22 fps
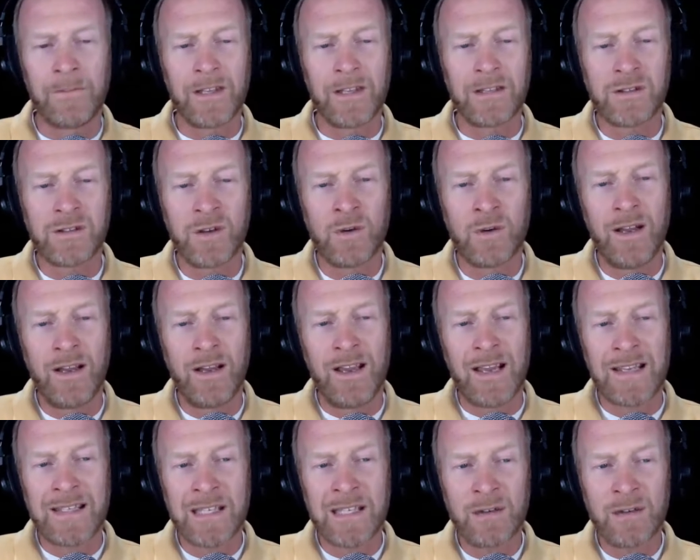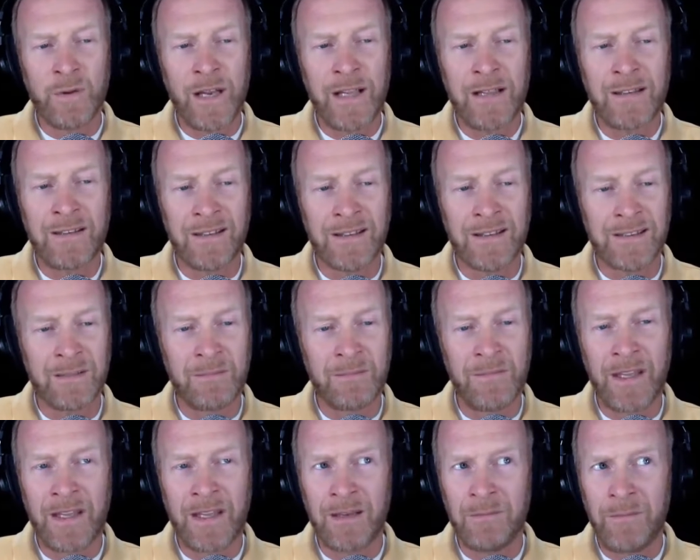So as I read this, I'm
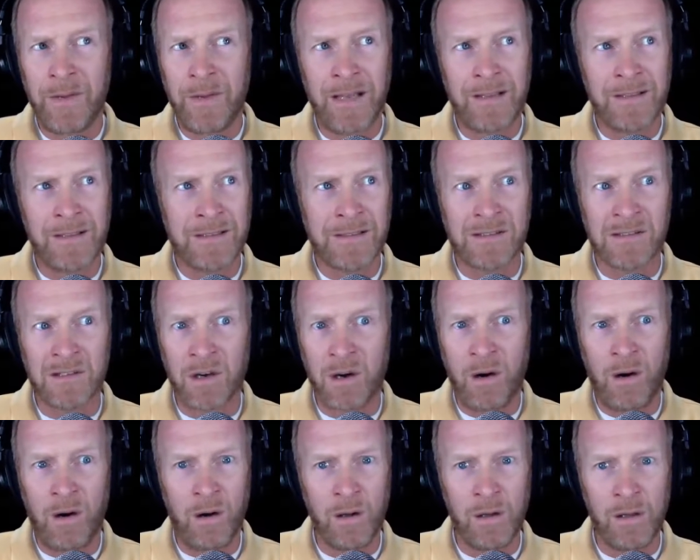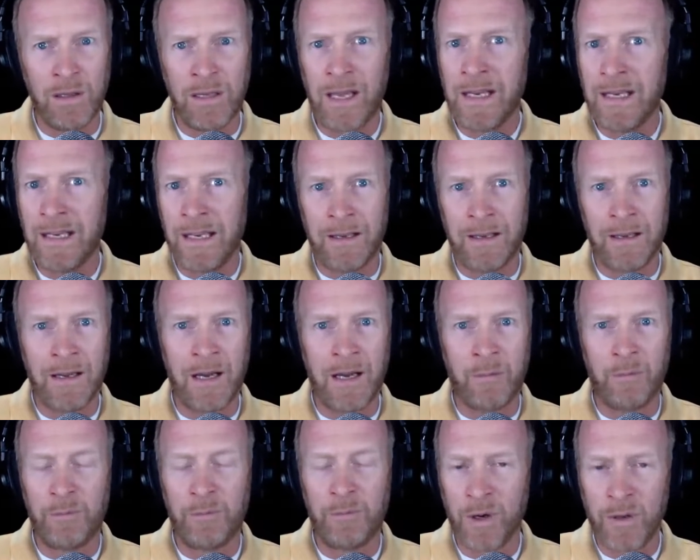thinking, man, this is all lining
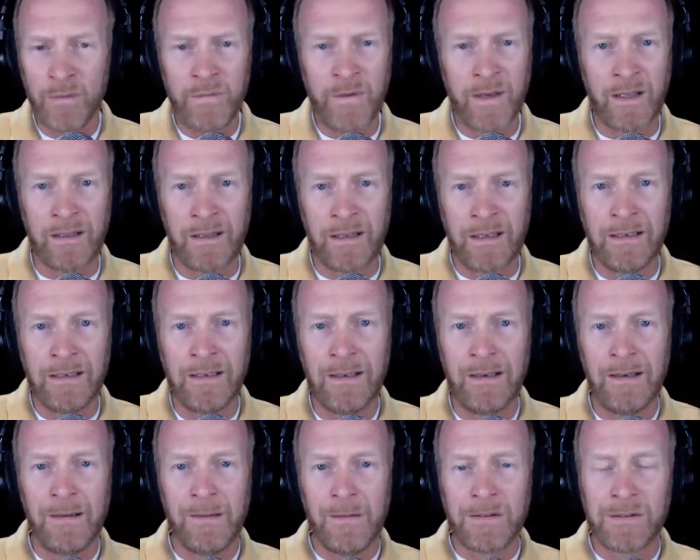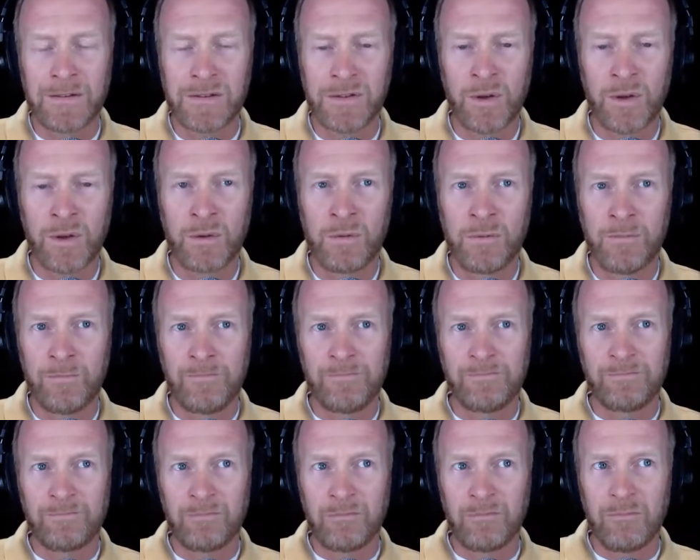up perfectly. So
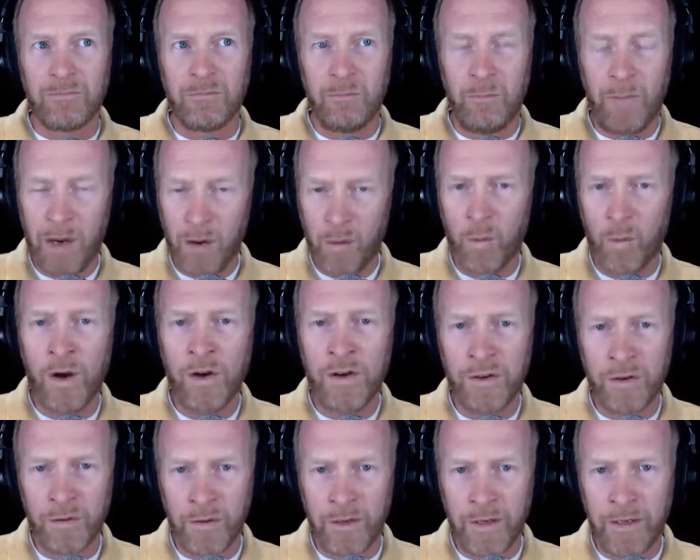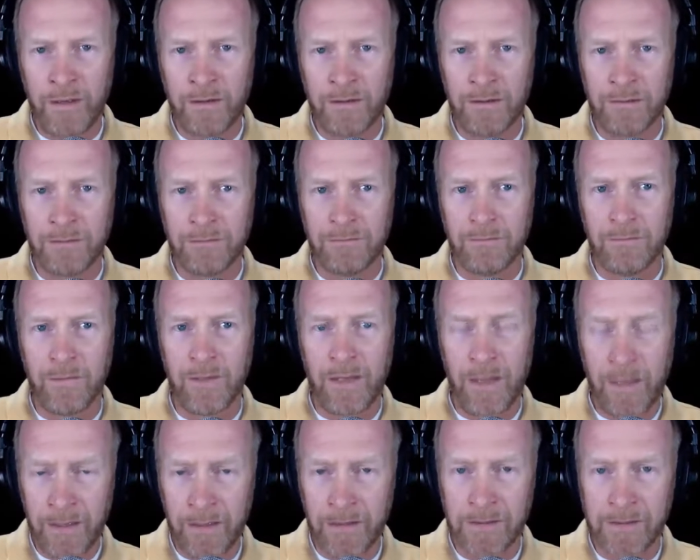my wondering
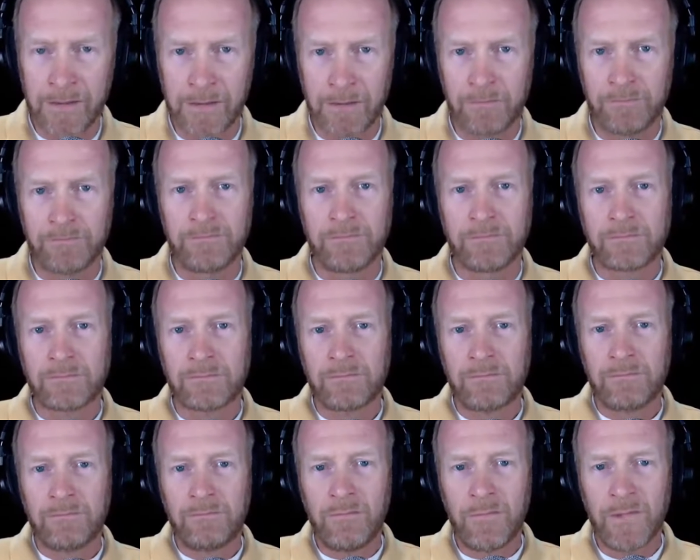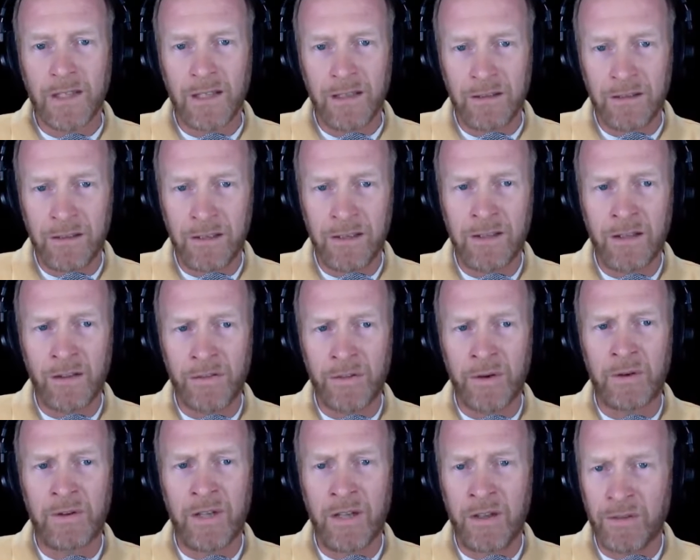is, did the
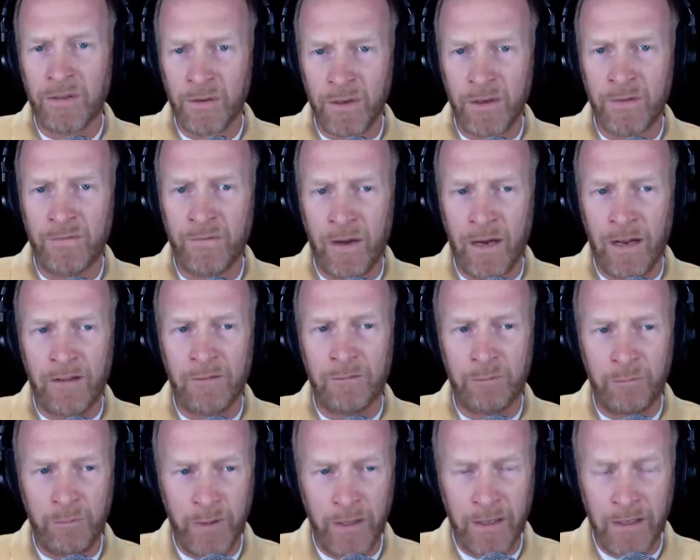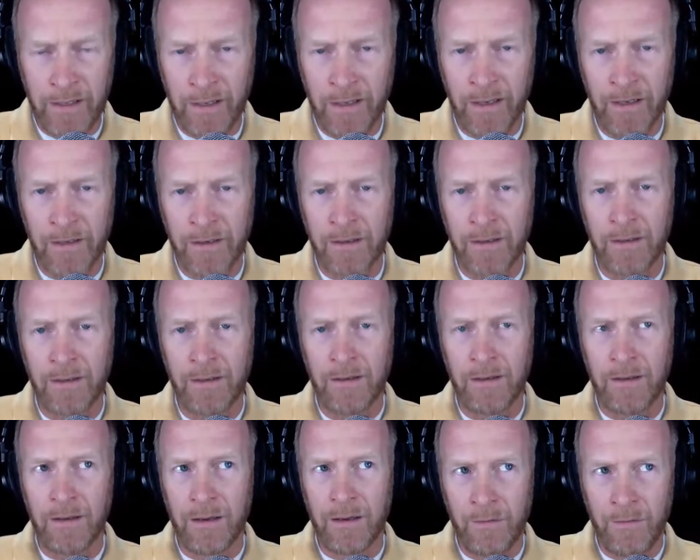1335 begin
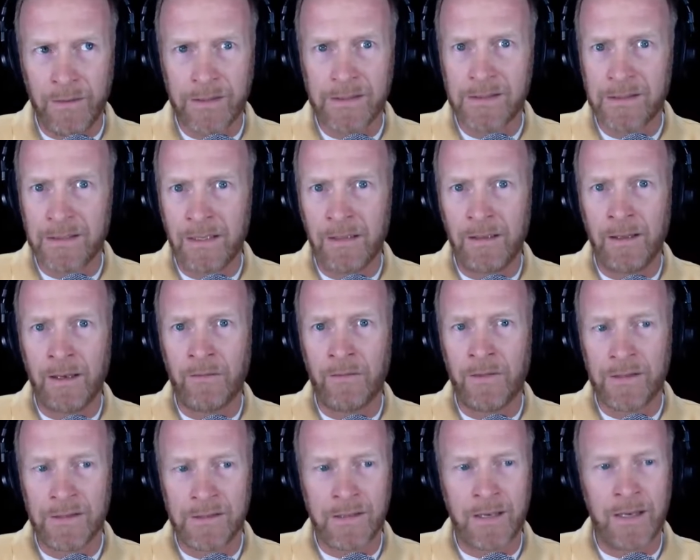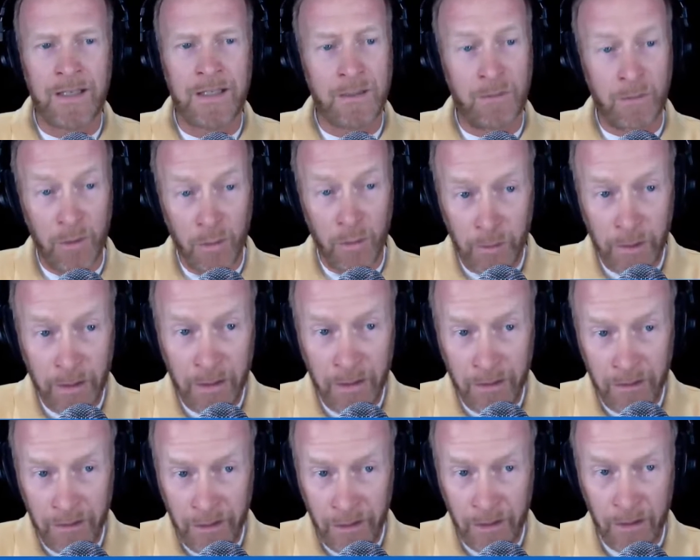of the sealing of the saints that we read
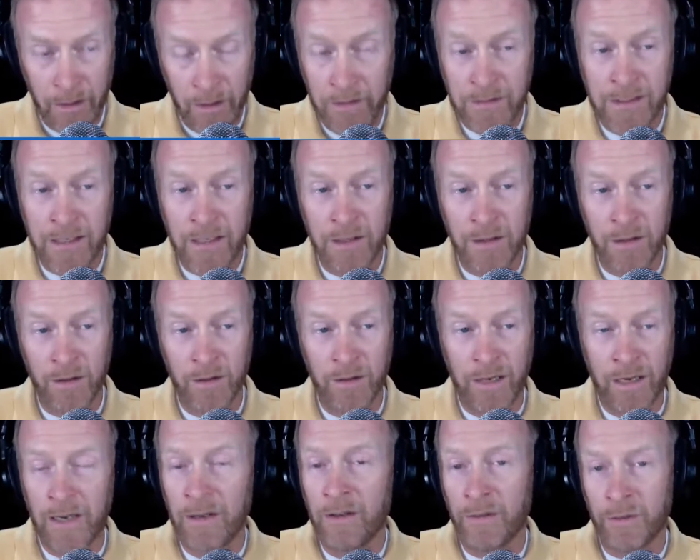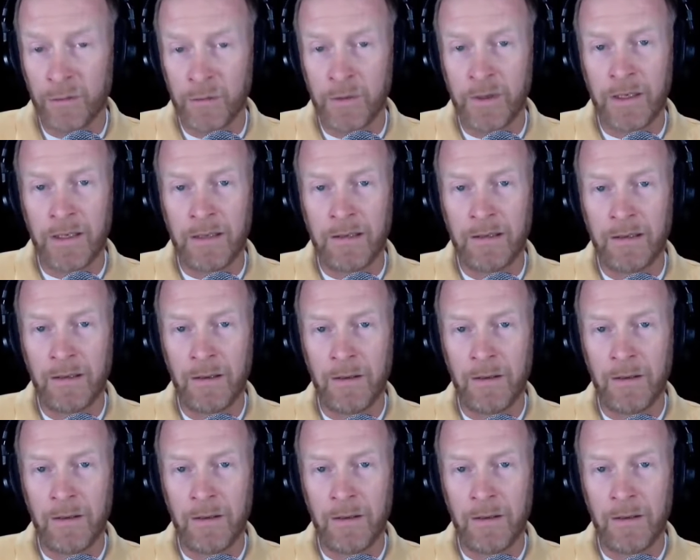in Ezekiel 9:3?